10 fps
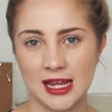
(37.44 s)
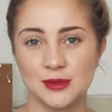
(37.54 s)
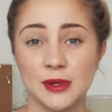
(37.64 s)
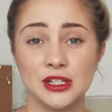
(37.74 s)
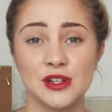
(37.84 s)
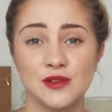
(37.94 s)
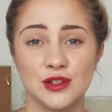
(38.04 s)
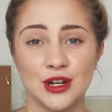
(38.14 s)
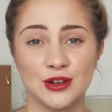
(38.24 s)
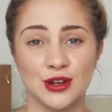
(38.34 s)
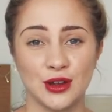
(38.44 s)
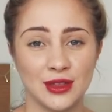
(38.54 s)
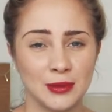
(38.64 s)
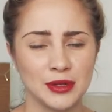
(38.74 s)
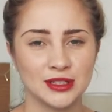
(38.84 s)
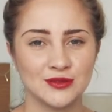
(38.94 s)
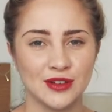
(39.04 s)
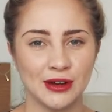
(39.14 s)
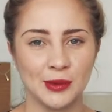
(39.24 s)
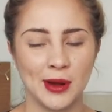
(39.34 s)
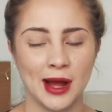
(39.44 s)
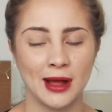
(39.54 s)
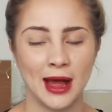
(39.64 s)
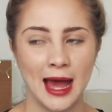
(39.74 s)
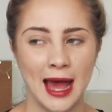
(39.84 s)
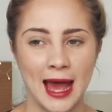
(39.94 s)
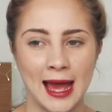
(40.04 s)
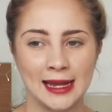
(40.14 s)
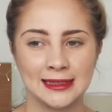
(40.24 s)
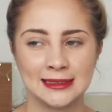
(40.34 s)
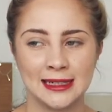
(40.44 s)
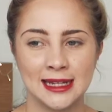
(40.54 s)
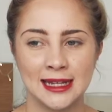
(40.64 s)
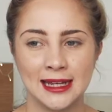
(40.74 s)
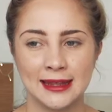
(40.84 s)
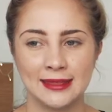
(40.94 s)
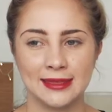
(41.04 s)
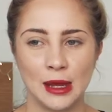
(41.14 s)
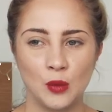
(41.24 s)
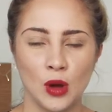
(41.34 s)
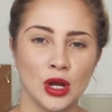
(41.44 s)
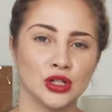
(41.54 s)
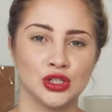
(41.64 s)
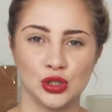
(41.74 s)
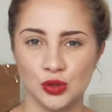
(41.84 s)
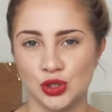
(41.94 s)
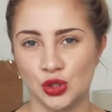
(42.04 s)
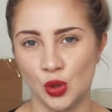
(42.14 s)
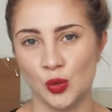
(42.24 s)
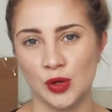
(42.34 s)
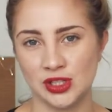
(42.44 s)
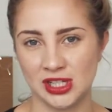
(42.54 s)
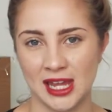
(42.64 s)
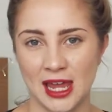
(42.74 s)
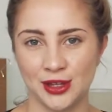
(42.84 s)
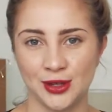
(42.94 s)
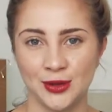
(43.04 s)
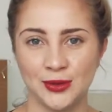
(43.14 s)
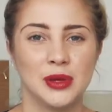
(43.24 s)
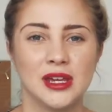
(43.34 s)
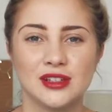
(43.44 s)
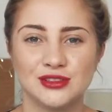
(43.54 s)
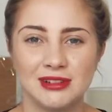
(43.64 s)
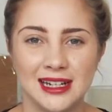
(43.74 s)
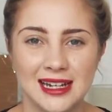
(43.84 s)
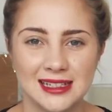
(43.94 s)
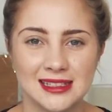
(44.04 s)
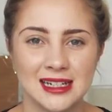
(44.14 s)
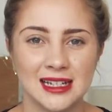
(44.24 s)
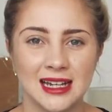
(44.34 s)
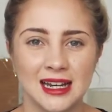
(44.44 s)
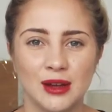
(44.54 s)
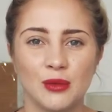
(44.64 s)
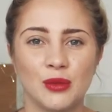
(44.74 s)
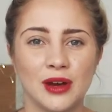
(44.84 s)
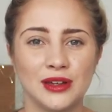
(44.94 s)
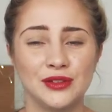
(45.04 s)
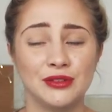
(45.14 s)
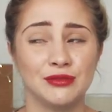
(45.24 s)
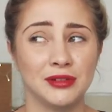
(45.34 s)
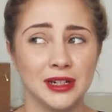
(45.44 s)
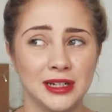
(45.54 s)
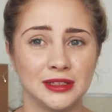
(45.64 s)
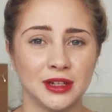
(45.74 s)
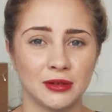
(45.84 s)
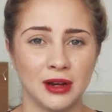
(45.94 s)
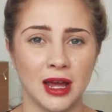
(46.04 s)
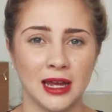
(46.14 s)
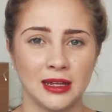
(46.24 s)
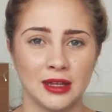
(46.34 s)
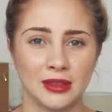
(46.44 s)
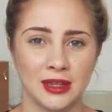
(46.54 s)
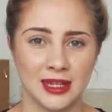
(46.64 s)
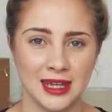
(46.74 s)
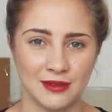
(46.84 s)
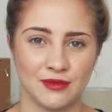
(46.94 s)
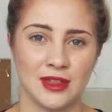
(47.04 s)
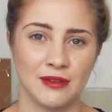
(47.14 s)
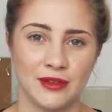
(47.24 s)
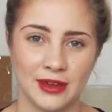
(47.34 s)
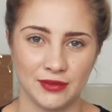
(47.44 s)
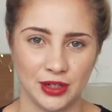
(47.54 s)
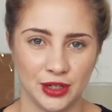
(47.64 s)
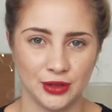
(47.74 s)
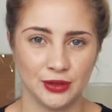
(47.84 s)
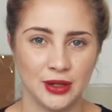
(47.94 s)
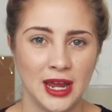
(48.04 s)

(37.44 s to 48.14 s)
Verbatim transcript: especially if you don't know that person very well and they weren't too sure what to get you. Because realistically, what if you really don't like the gift they've given you?